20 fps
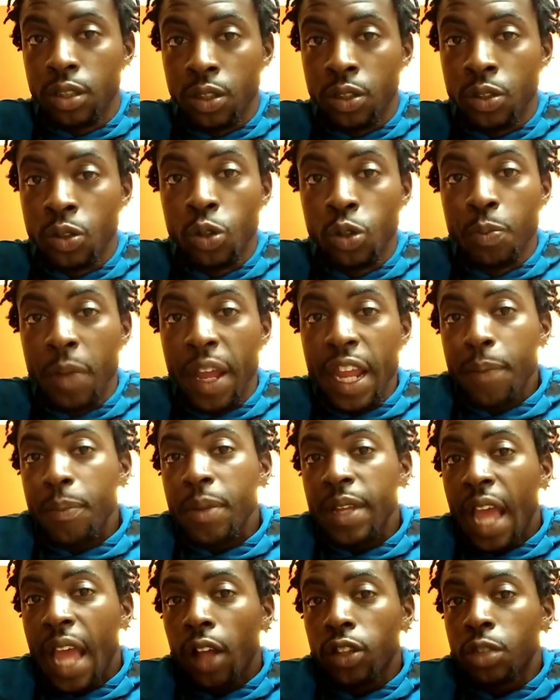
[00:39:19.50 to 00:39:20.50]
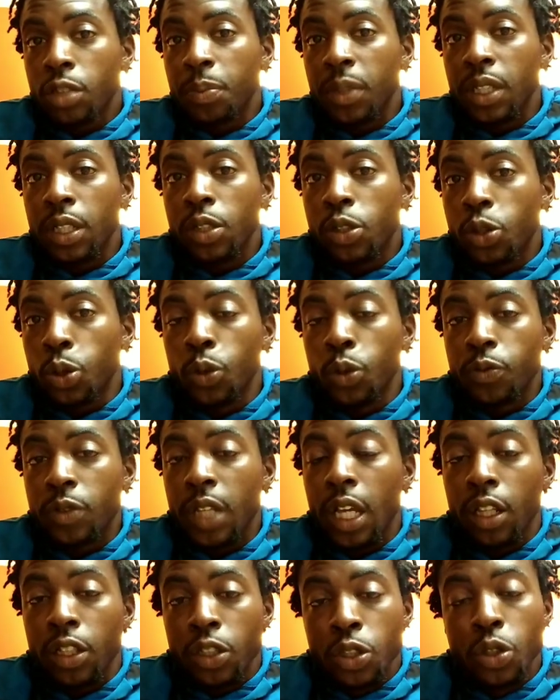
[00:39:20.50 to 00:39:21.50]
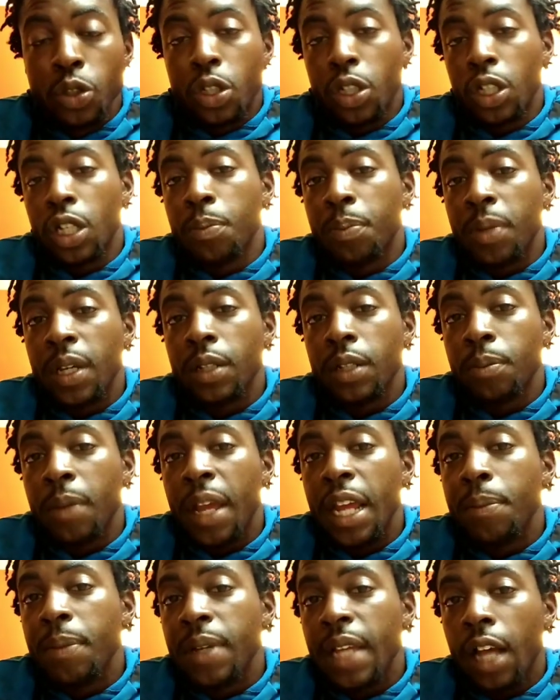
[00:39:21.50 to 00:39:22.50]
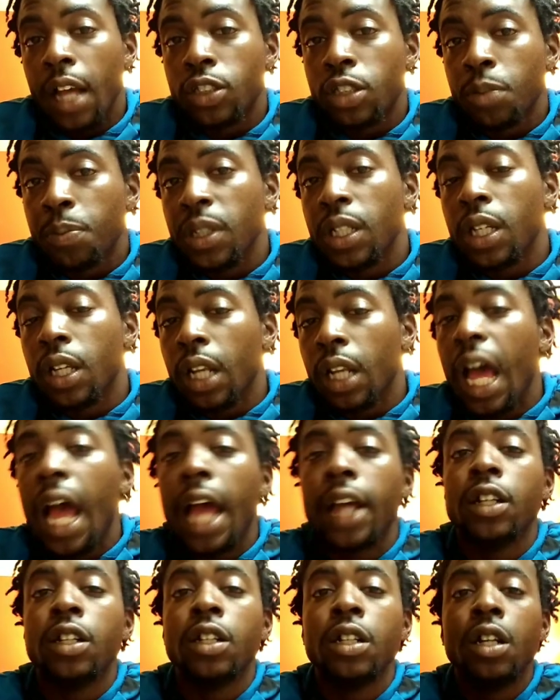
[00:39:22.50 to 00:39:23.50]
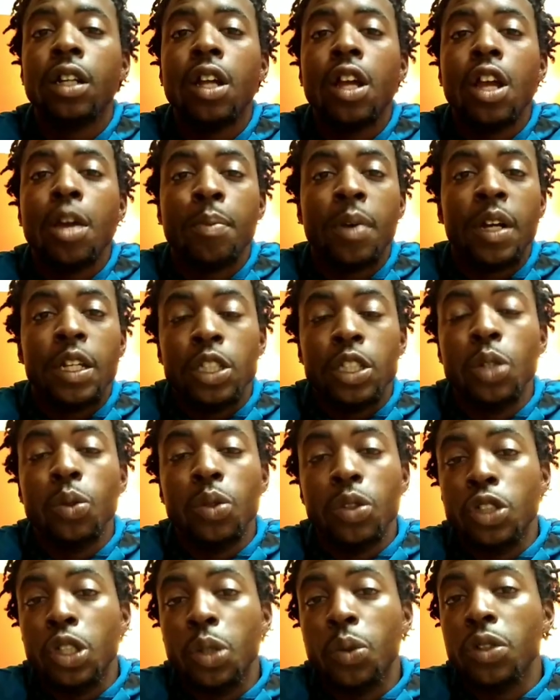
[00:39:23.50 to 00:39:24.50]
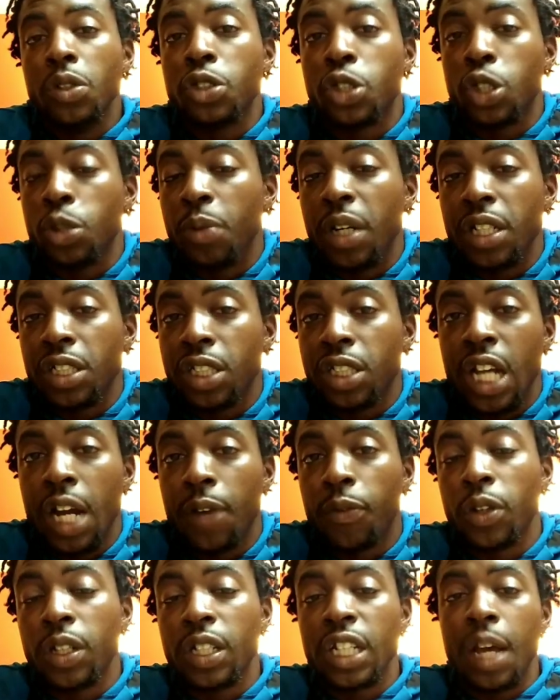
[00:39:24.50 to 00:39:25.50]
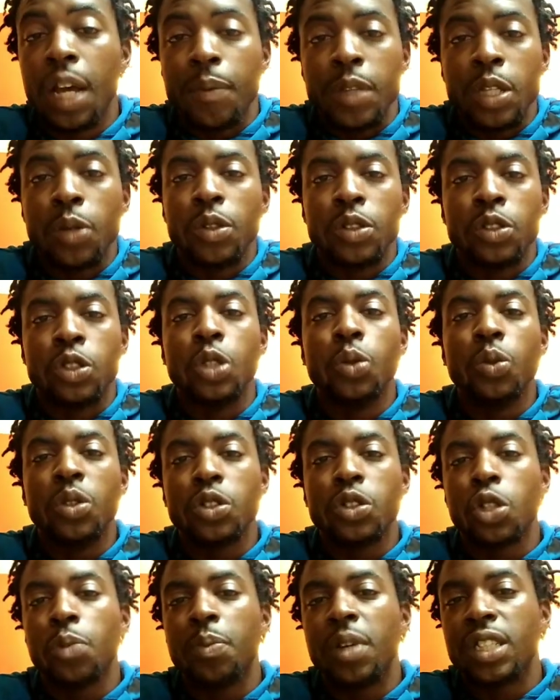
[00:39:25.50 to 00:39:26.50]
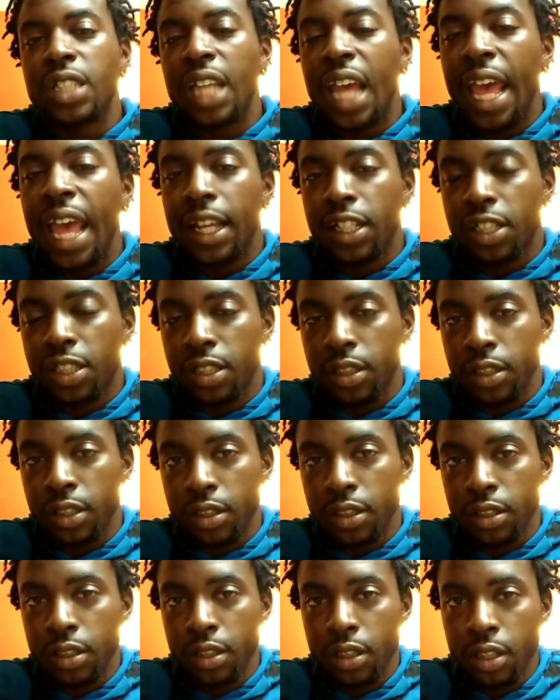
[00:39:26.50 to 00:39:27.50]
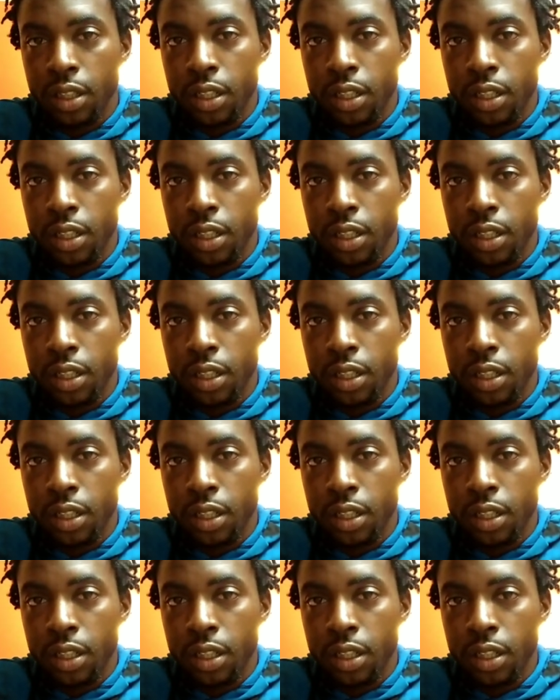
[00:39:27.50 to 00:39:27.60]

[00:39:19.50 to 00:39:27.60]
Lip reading: You made me out to be a truth teller. You could have made me out to be a liar, but you were doing too much covering up. You was doing too much action.